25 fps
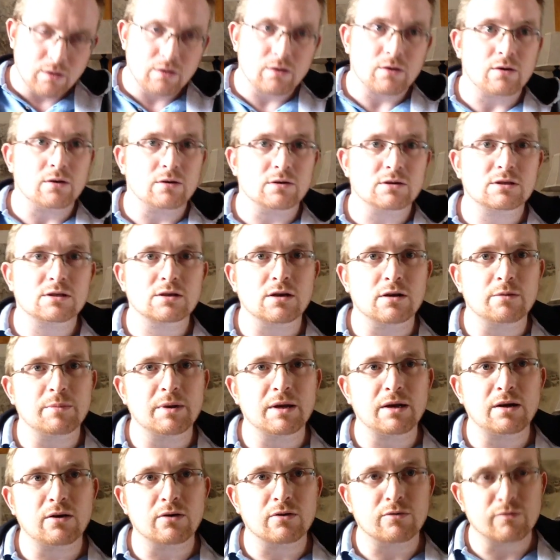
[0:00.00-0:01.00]
God, this is going to
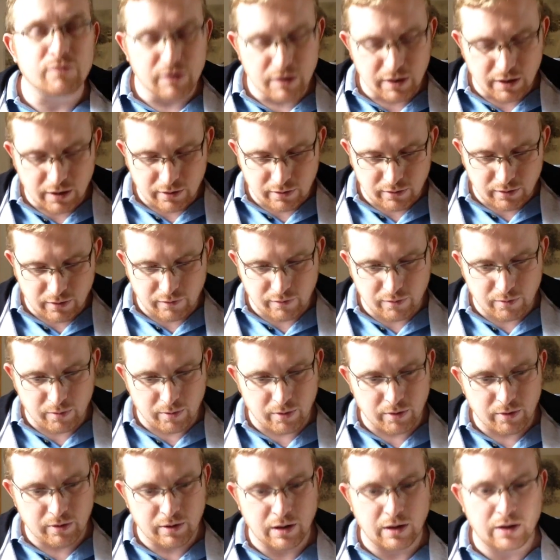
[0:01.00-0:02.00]
be a long video,
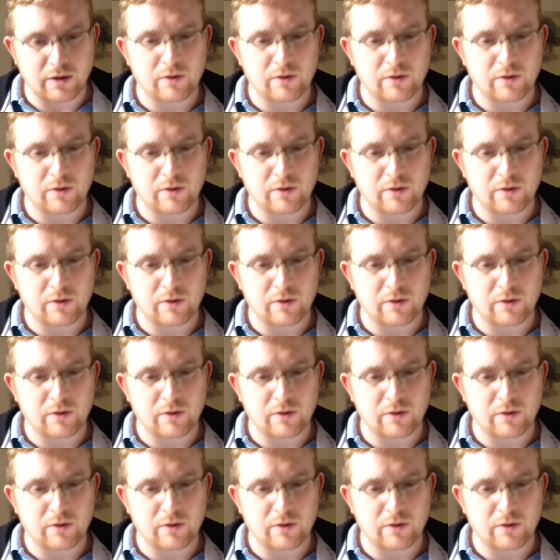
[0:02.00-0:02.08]
everyone.